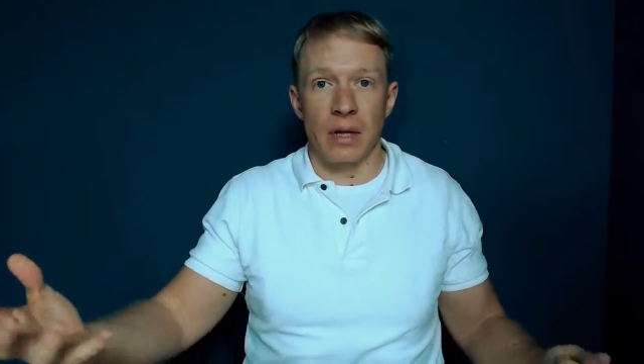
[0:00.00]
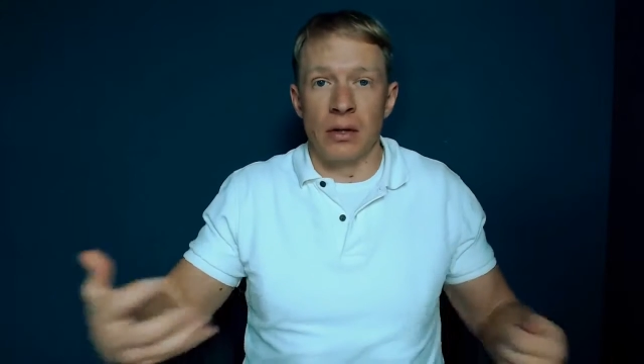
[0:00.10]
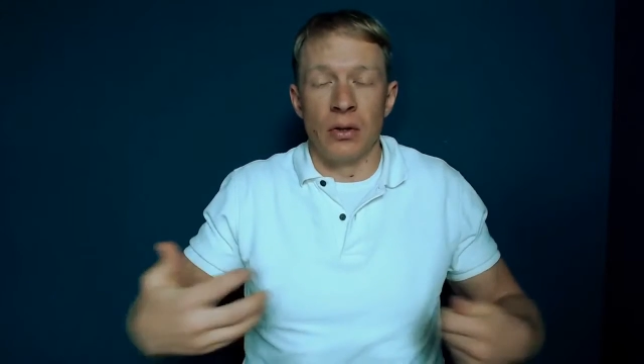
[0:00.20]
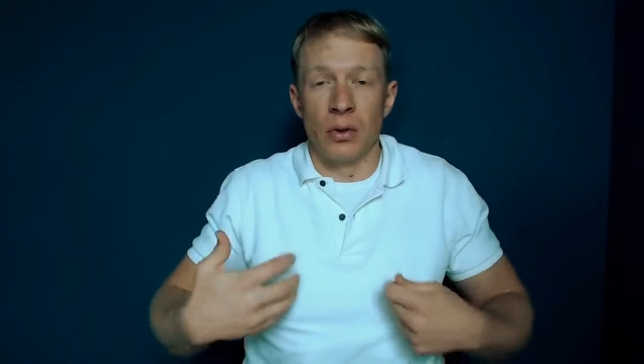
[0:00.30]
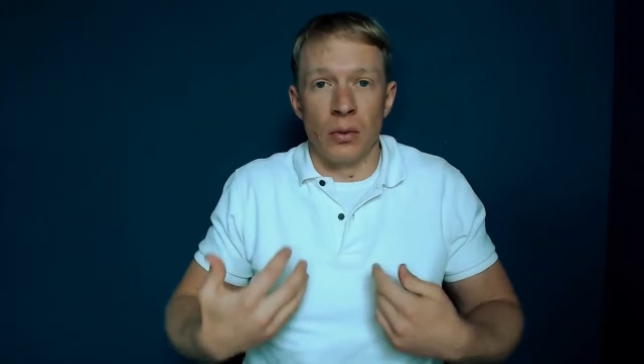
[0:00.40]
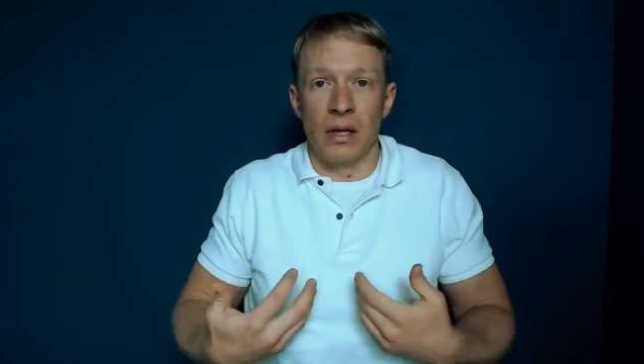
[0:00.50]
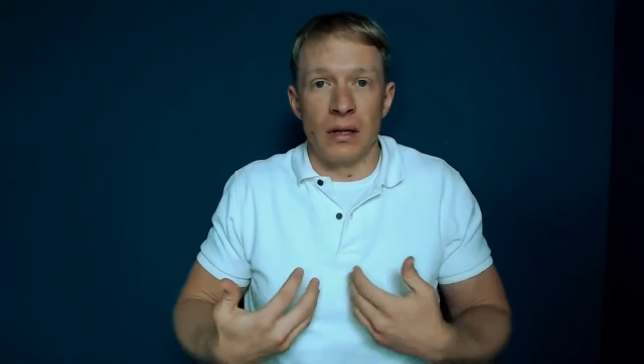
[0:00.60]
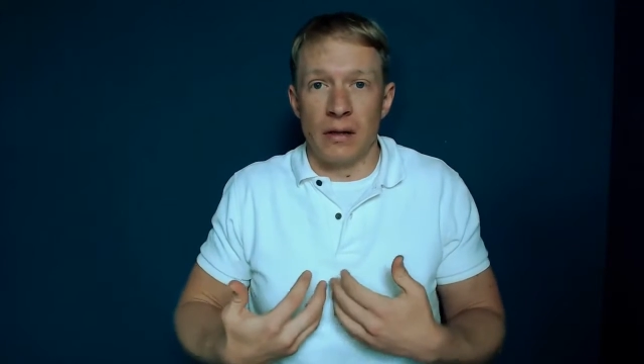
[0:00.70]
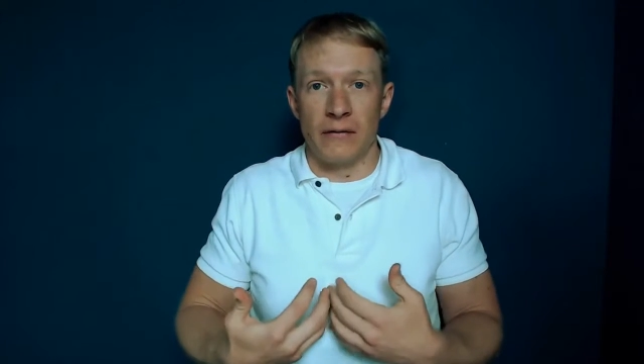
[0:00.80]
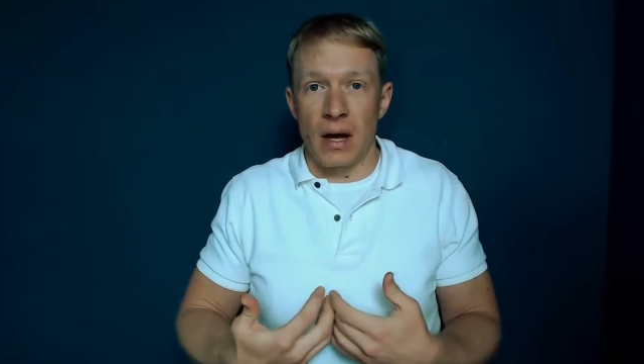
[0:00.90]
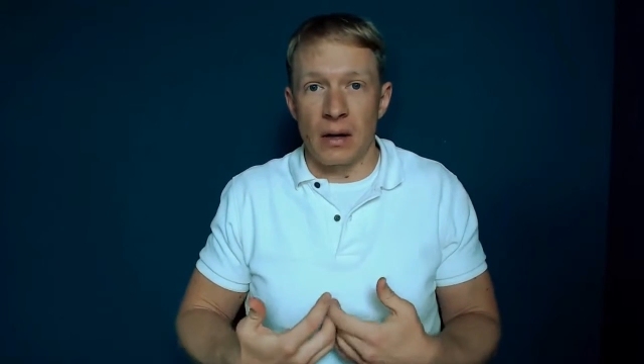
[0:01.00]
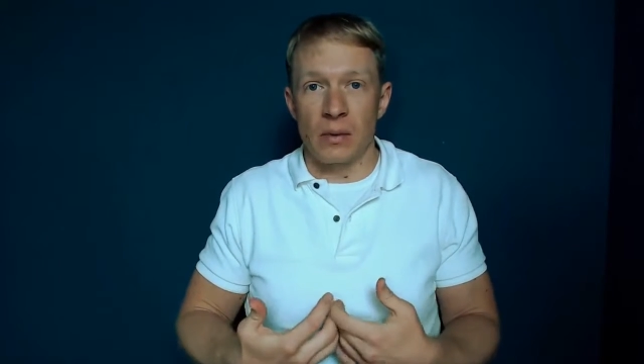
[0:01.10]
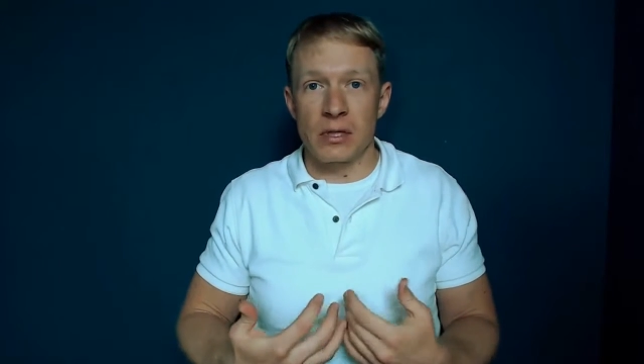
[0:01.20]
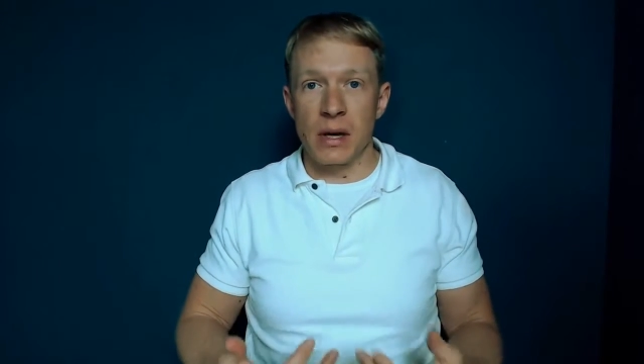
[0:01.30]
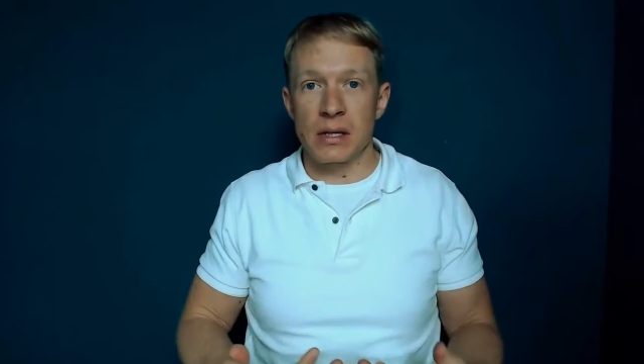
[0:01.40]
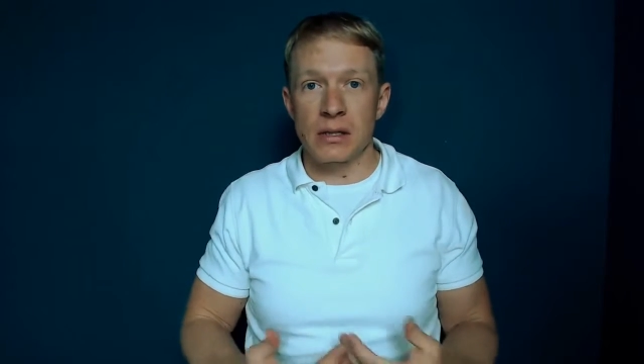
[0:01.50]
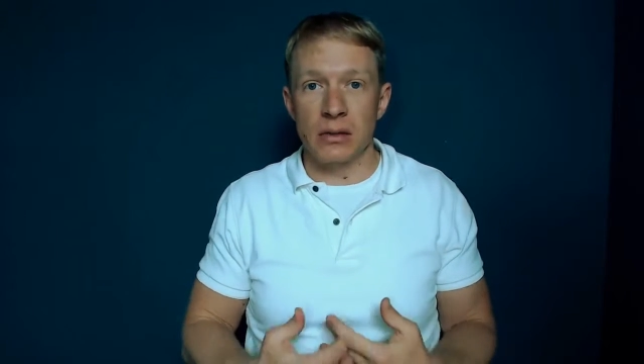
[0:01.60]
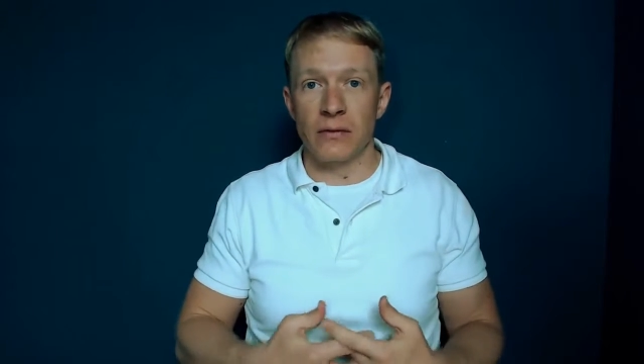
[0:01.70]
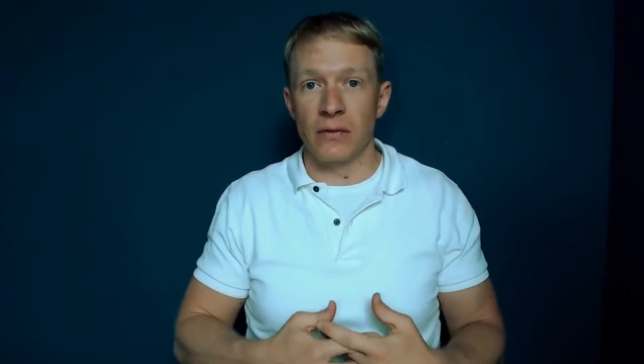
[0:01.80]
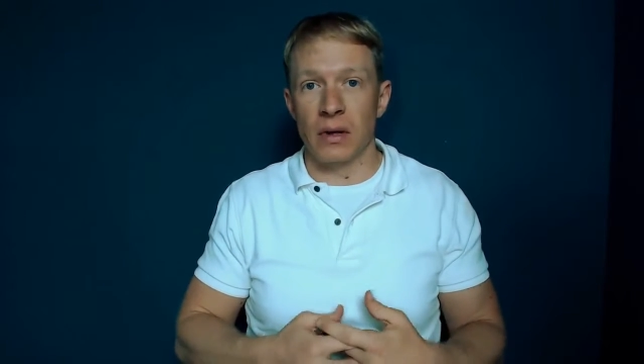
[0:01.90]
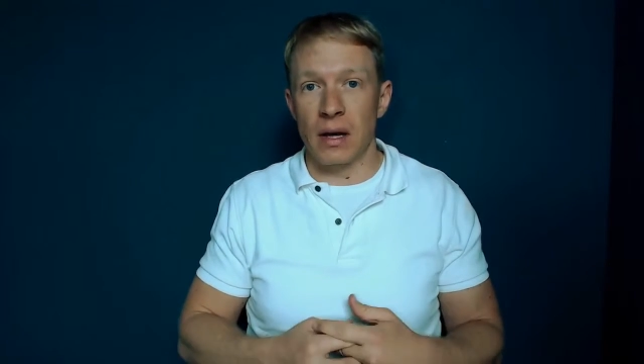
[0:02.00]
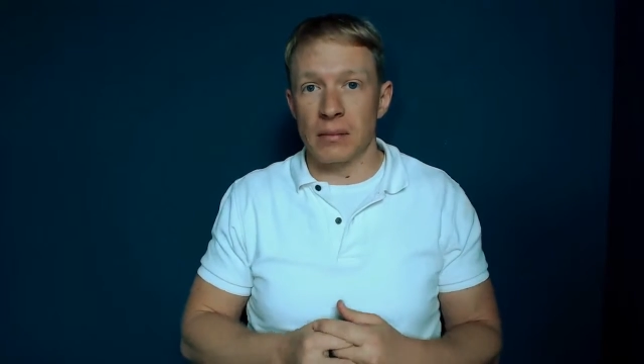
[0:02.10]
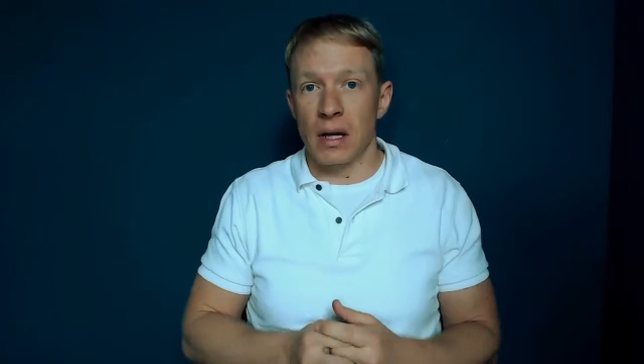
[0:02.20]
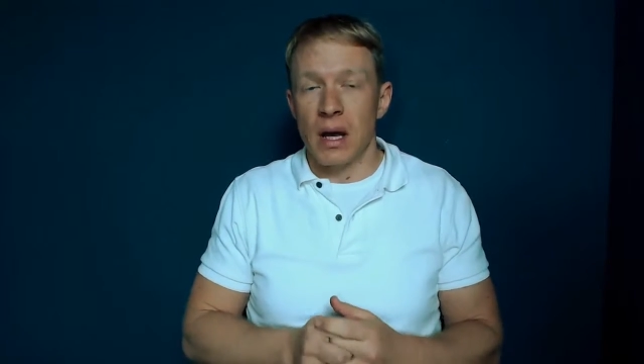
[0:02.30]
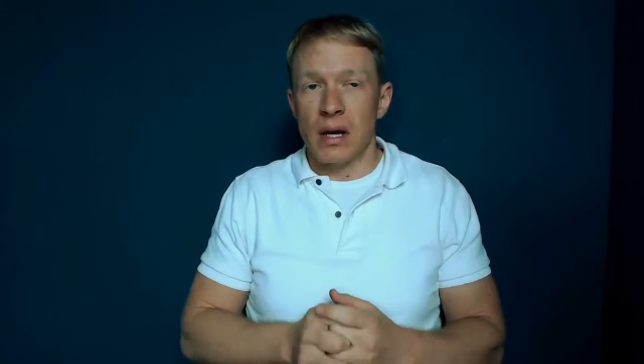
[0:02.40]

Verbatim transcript: And who are we to define what's best suited for them?